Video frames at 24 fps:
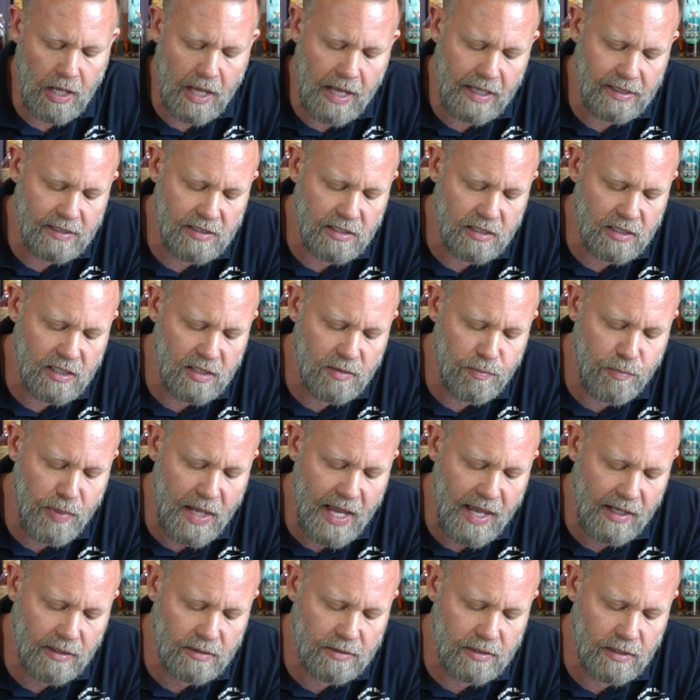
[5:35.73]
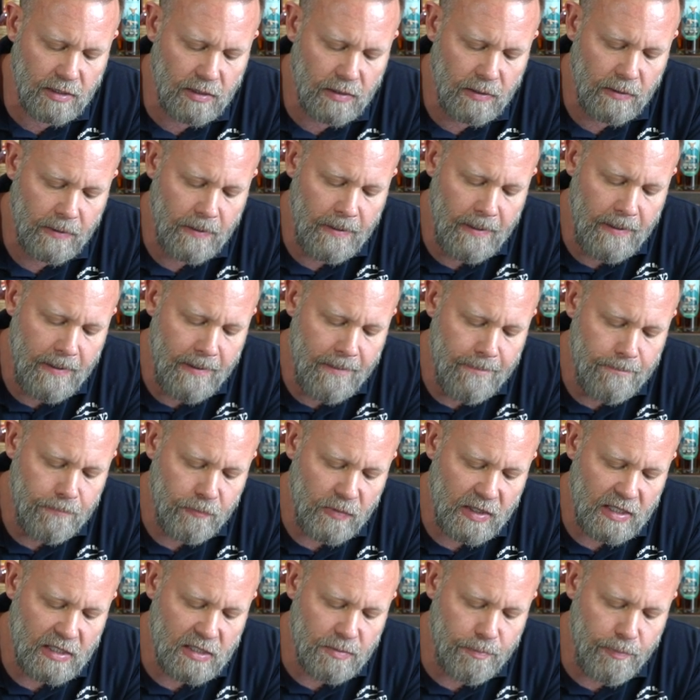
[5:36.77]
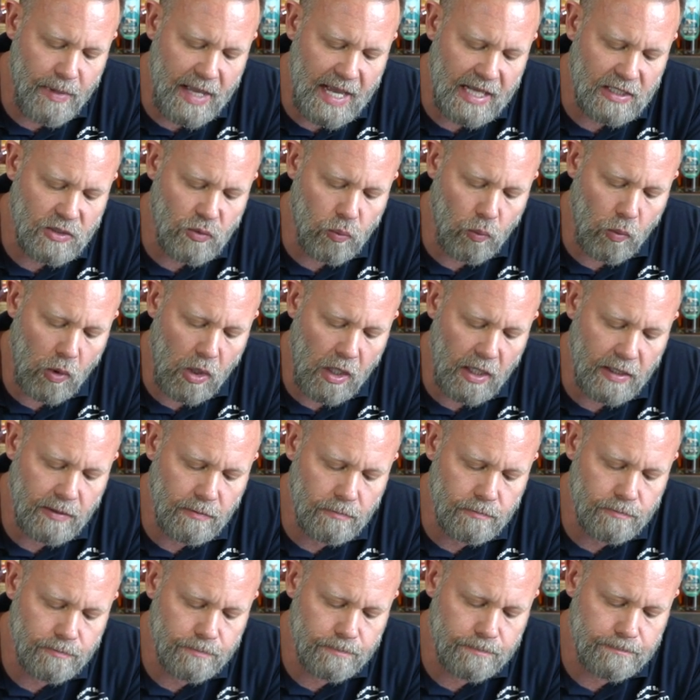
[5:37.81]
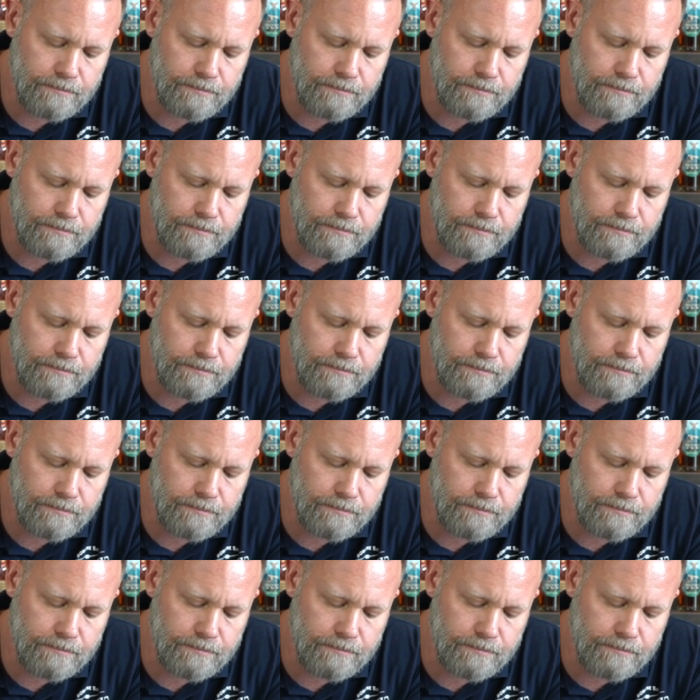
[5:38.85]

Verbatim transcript: I suspect, is batch 1.